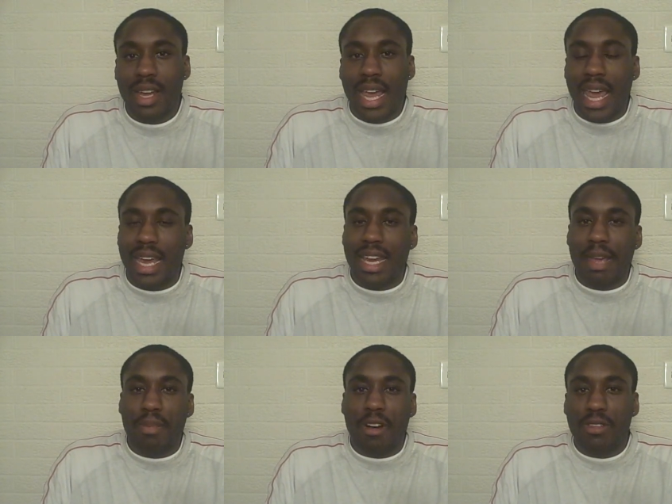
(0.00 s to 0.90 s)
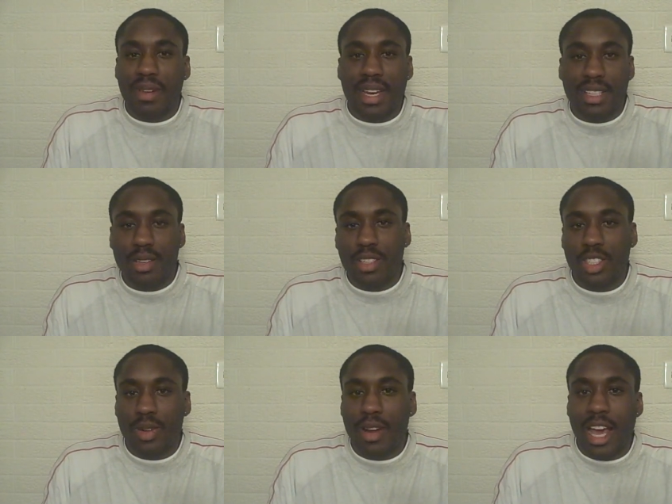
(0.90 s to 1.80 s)
and they both get into a
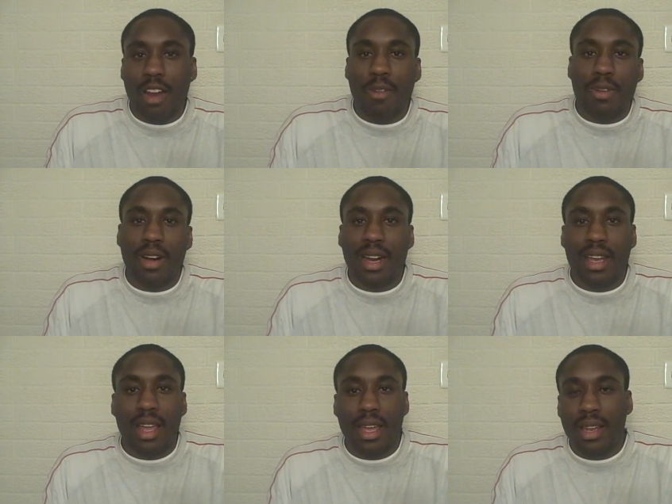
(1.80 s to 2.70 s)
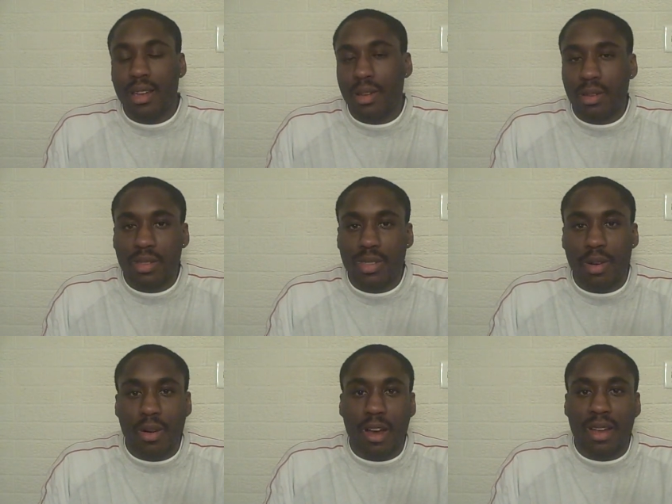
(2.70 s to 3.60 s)
shootout over the little
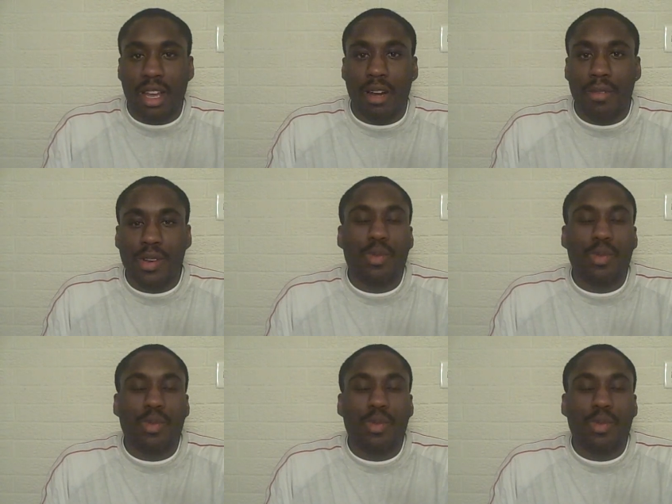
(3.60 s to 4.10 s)
so-called interview,